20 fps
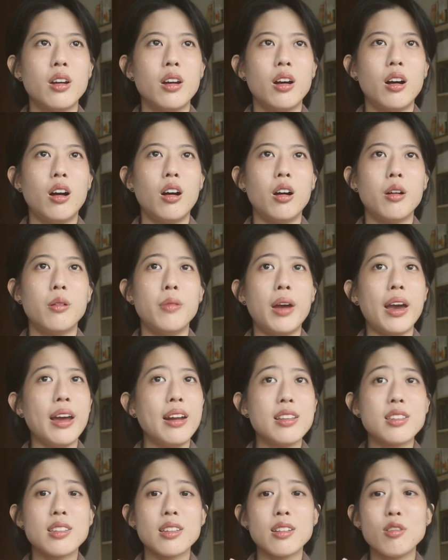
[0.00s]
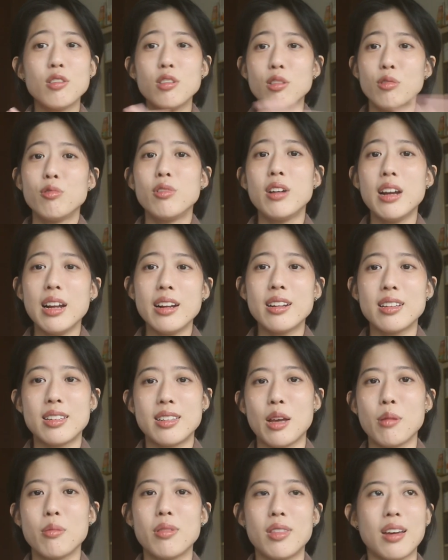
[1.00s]
And it's, you know, really the
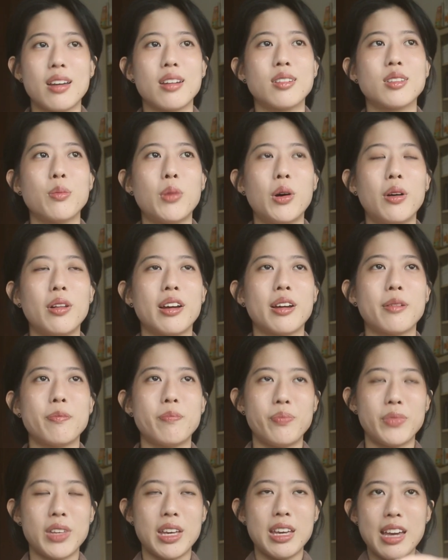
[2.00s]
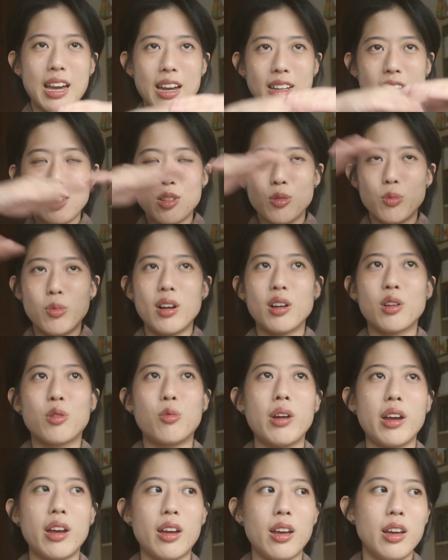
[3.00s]
same thing. It's about like, he had this work
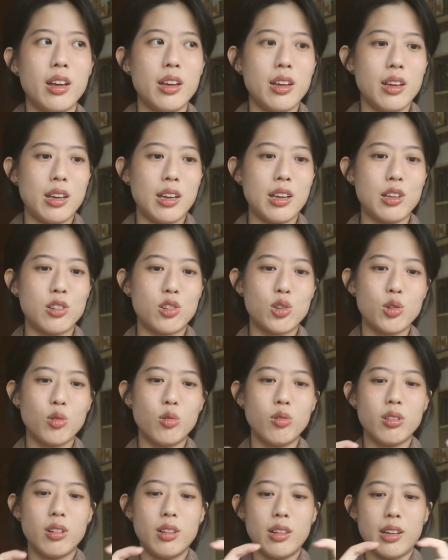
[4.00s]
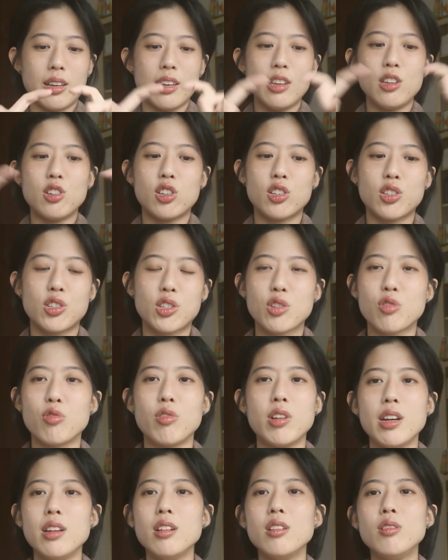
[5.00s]
where it showed like each
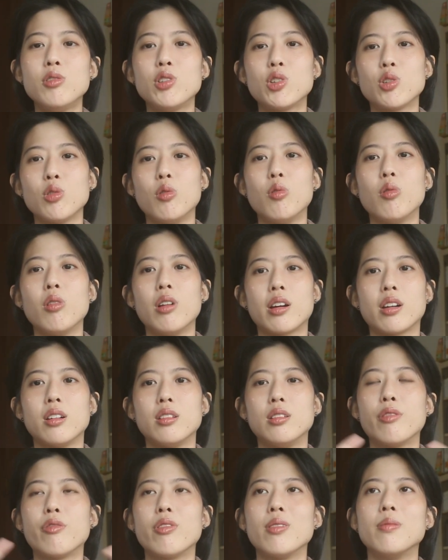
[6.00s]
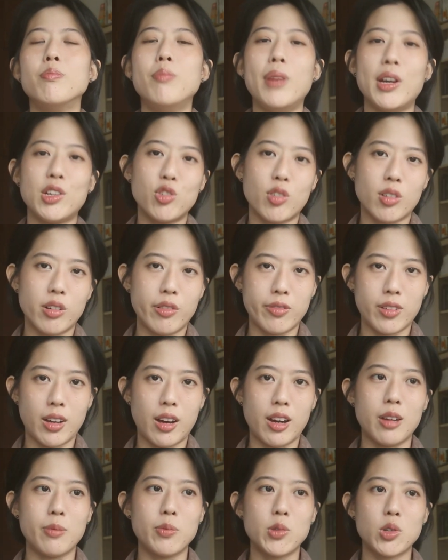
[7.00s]
screen showed like a different metric of
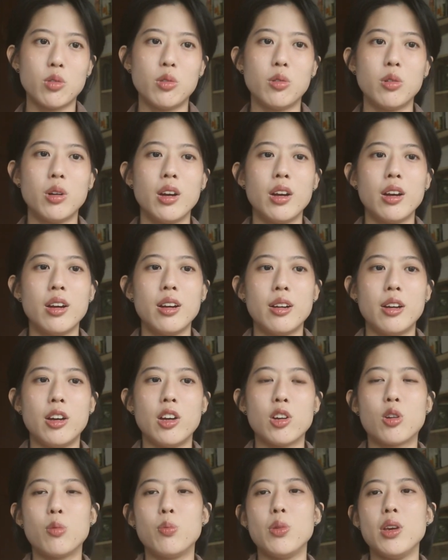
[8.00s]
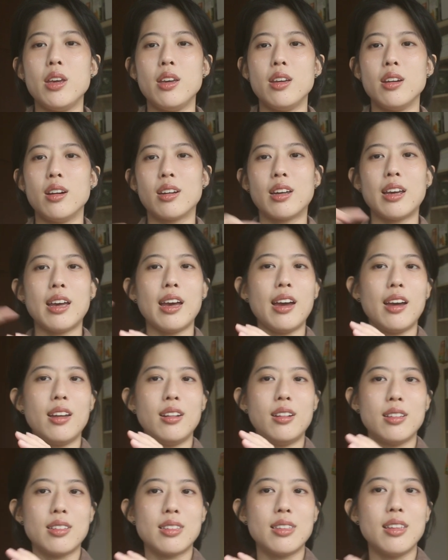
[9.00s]
time. So it could be a cat
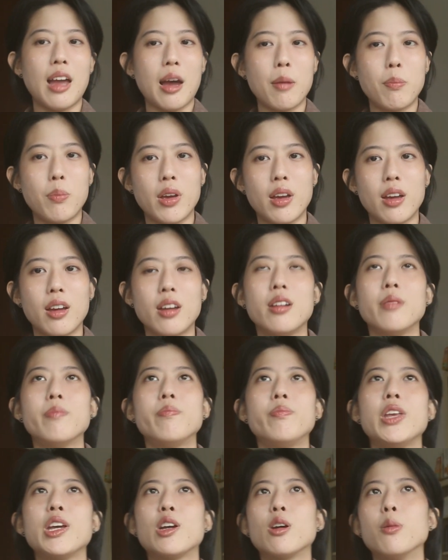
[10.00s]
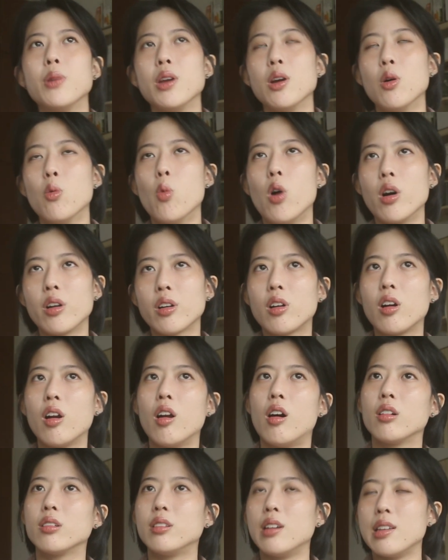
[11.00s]
that's napping, it could be a water
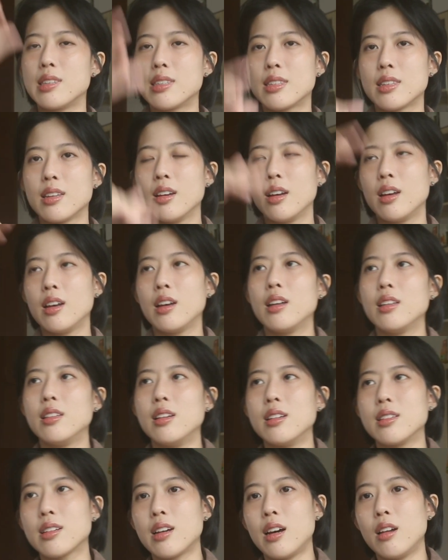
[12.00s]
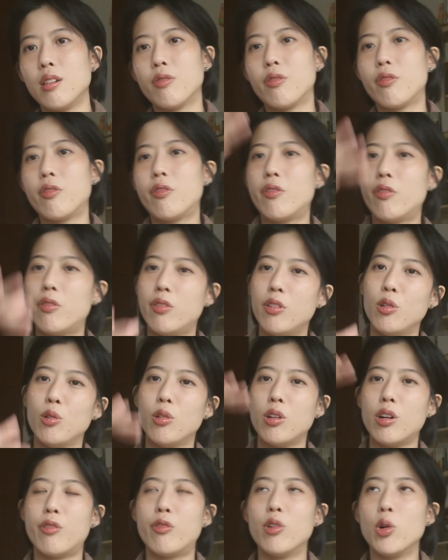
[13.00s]
clock that's kind of
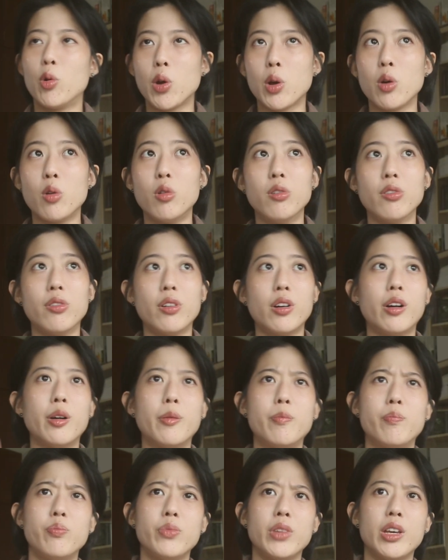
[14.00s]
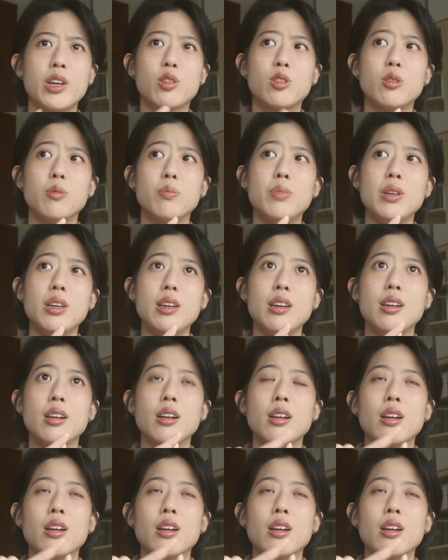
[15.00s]
flowing over, it could be